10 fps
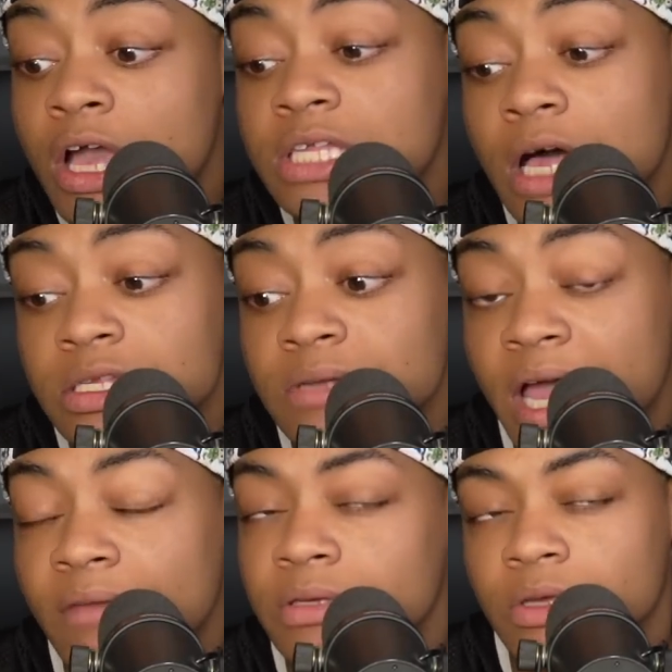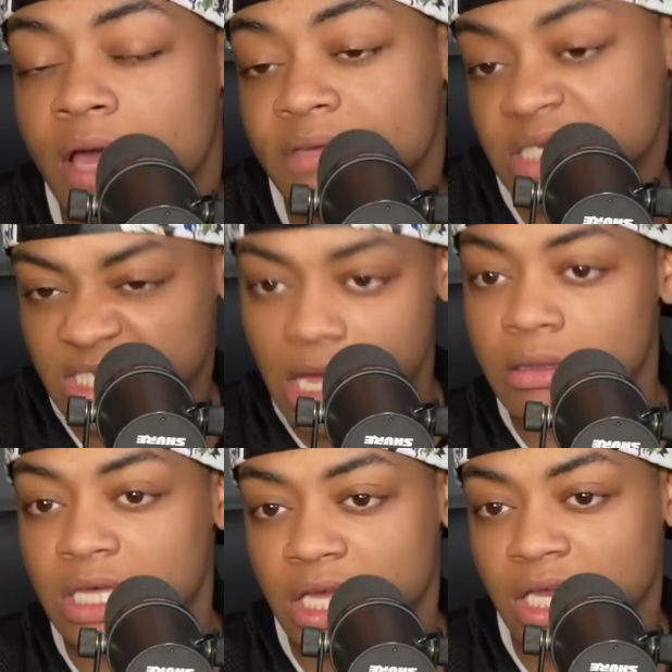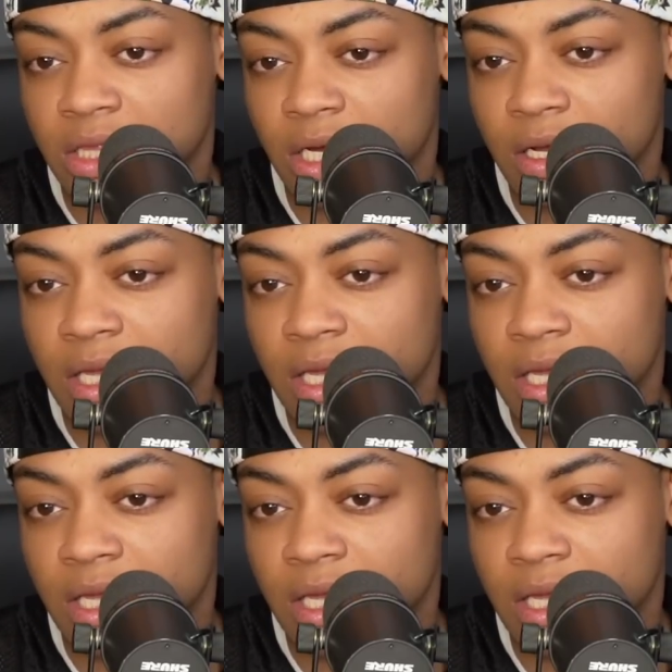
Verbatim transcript: because also not everyone's gonna have a disco look either